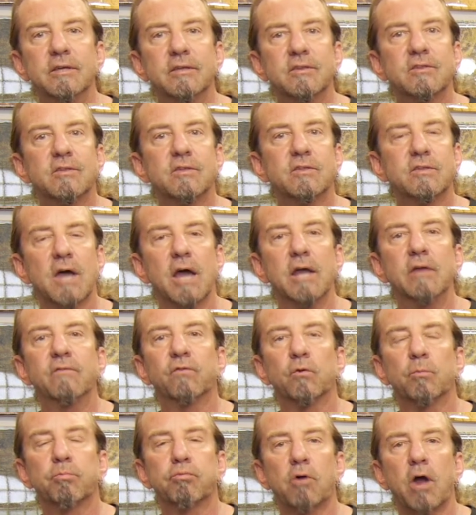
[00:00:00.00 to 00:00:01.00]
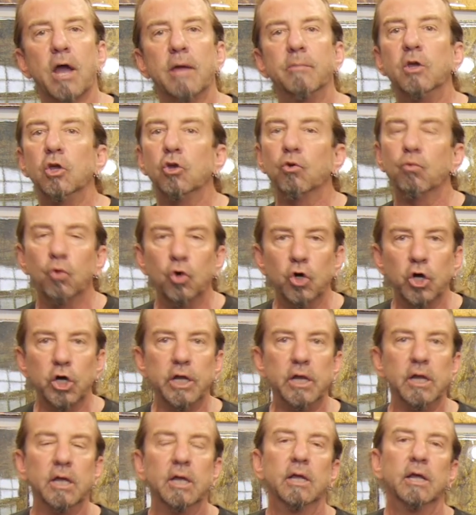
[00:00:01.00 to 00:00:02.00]
It's designed for priming
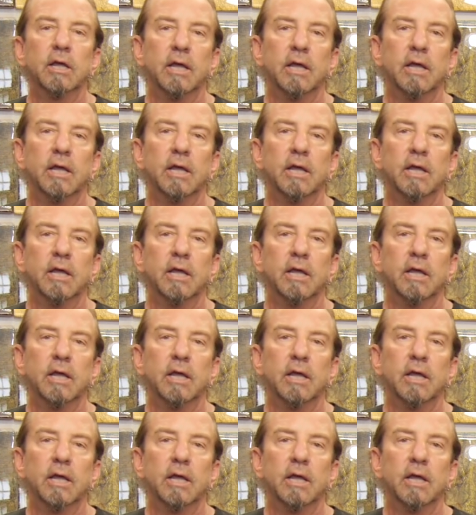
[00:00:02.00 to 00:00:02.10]
wood